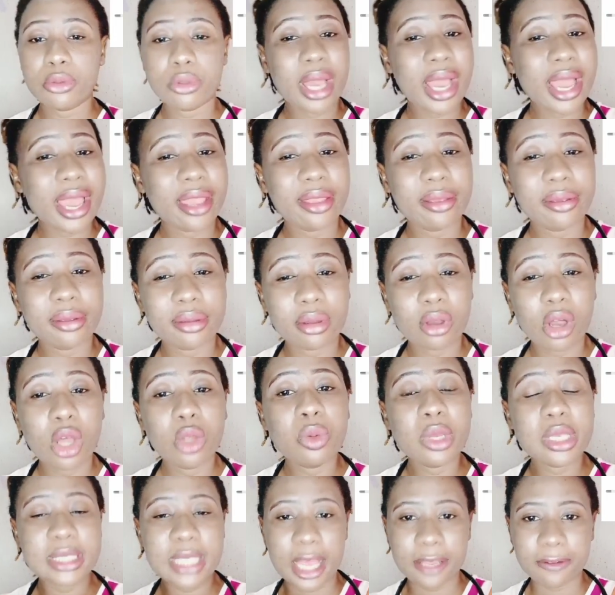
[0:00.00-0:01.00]
I
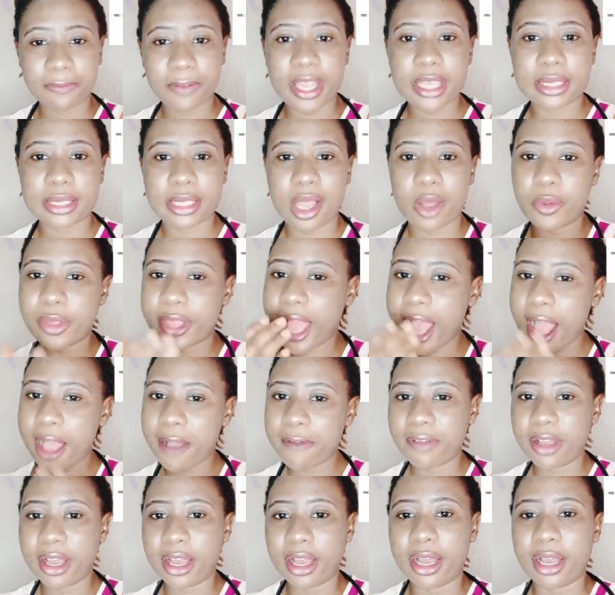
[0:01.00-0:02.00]
always advise that we
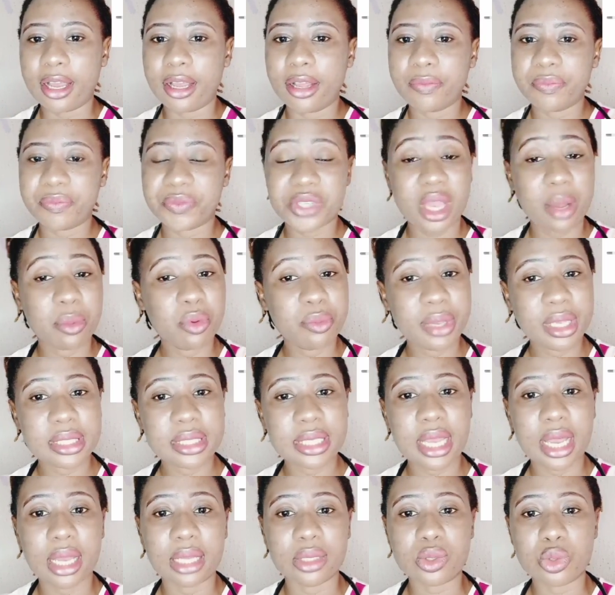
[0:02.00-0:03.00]
have a
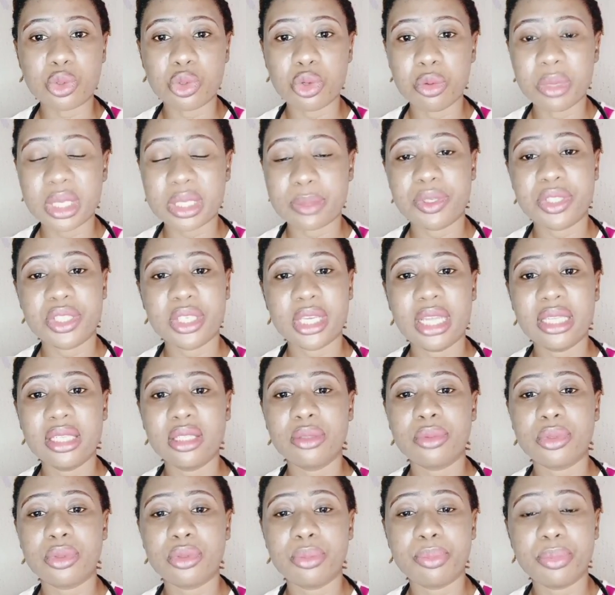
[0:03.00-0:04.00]
thermometer at home,
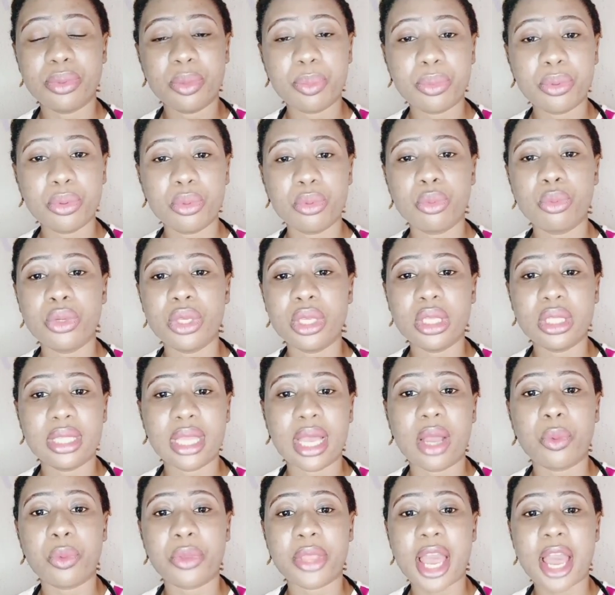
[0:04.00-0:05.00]
especially we
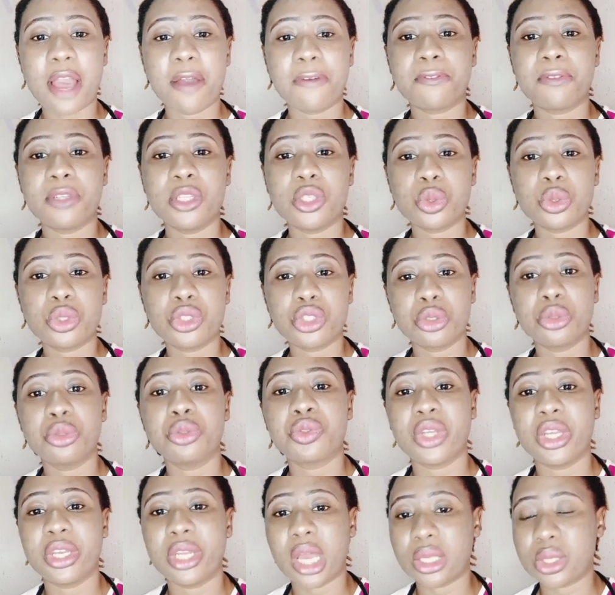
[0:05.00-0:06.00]
have little
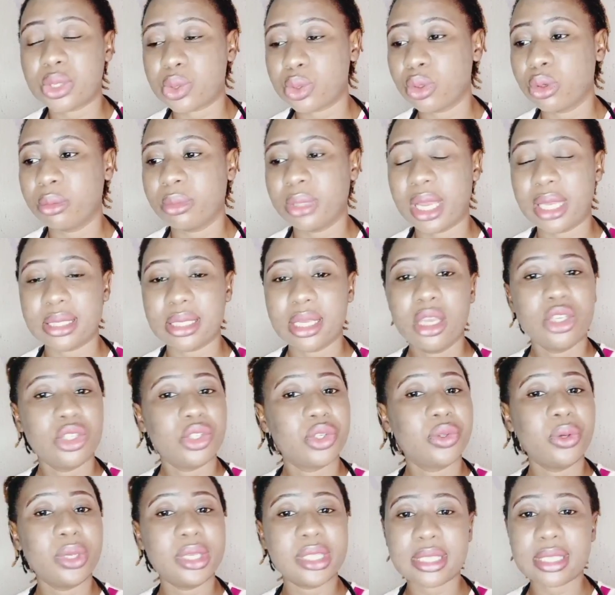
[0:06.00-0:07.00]
children at home, that
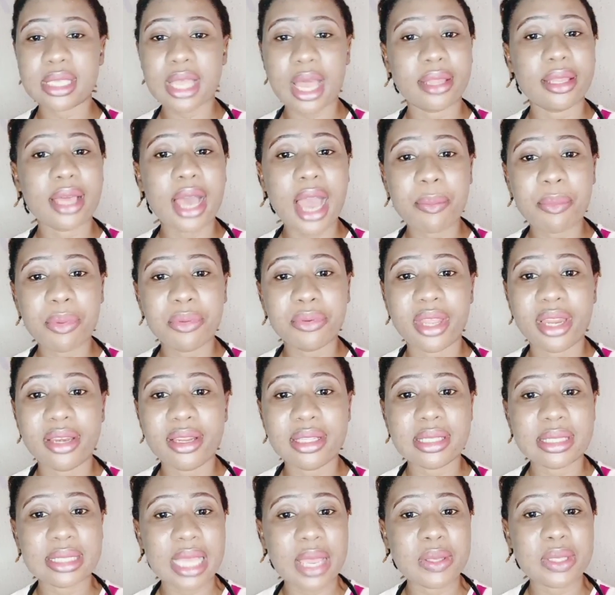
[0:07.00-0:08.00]
it can happen
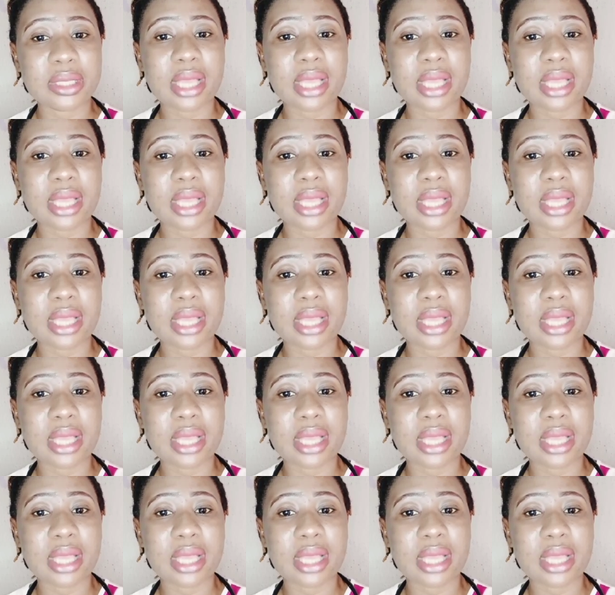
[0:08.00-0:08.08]
anytime.